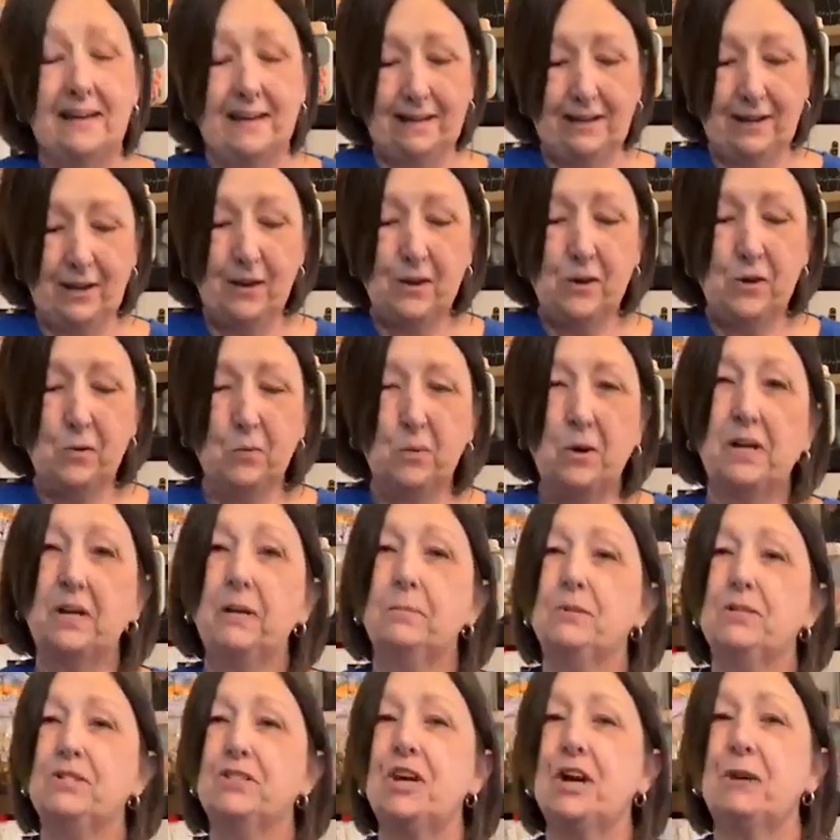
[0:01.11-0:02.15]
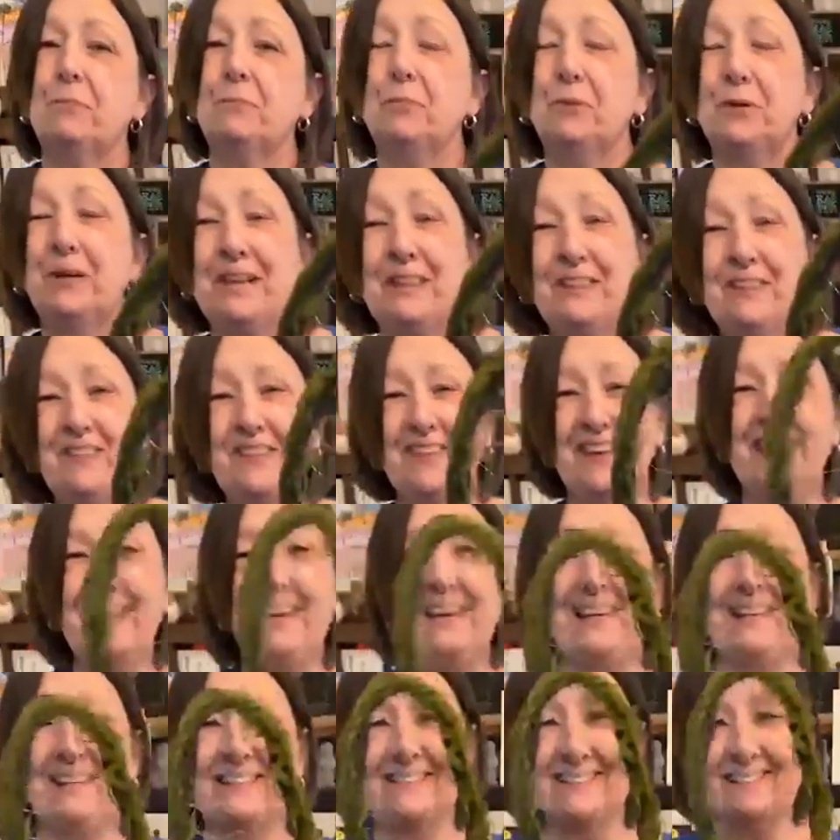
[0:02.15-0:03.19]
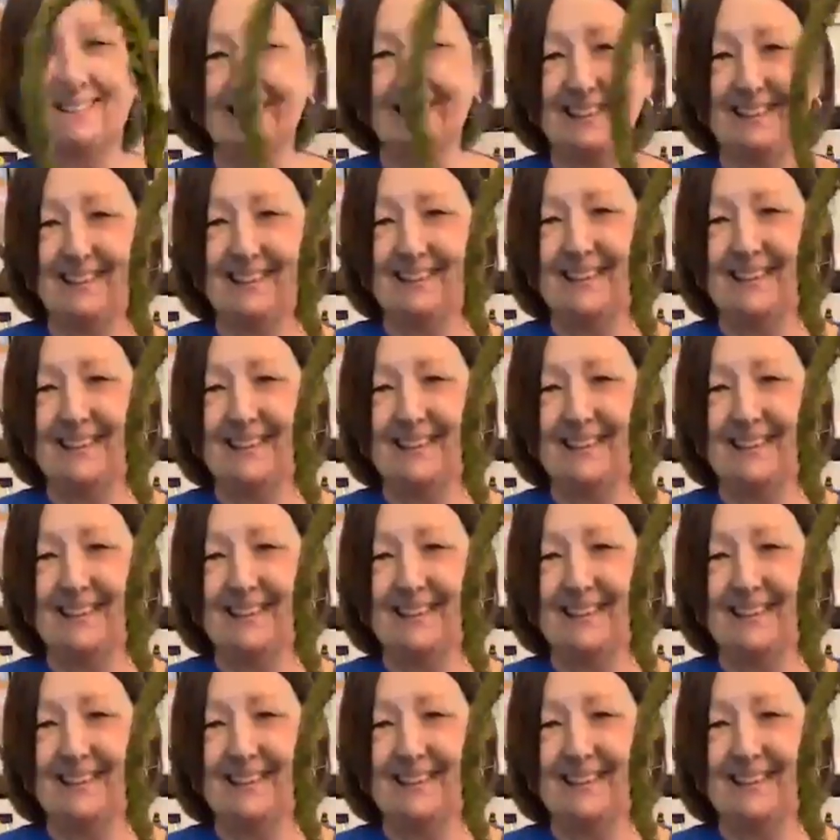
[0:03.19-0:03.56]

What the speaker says: Hello, welcome to Chuck Pretty Things.